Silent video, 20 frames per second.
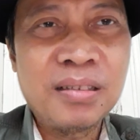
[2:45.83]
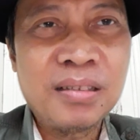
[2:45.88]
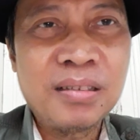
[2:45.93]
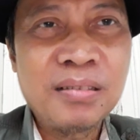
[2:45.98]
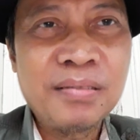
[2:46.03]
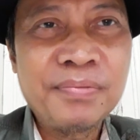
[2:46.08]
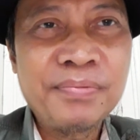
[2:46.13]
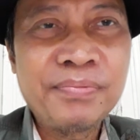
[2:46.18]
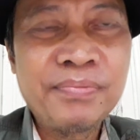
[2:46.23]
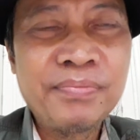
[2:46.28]

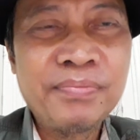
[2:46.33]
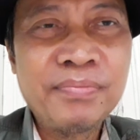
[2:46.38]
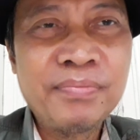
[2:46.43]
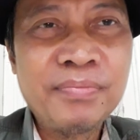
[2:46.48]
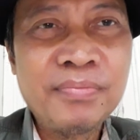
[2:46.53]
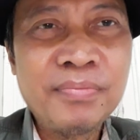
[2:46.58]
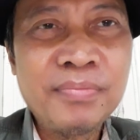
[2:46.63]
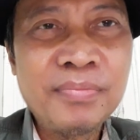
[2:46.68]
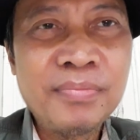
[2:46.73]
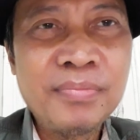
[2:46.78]

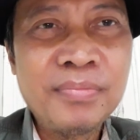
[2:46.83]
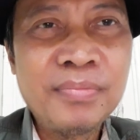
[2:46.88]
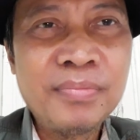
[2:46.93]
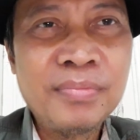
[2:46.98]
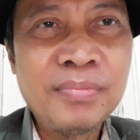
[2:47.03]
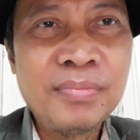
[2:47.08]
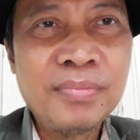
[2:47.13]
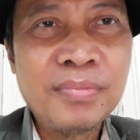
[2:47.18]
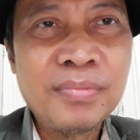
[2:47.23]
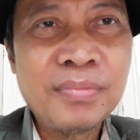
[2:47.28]

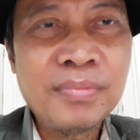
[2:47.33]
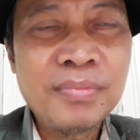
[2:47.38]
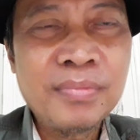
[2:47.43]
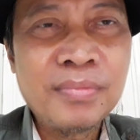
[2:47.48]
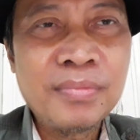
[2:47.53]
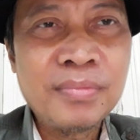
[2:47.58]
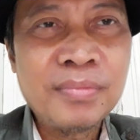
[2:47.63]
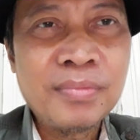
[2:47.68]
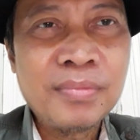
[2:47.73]
(no one is talking)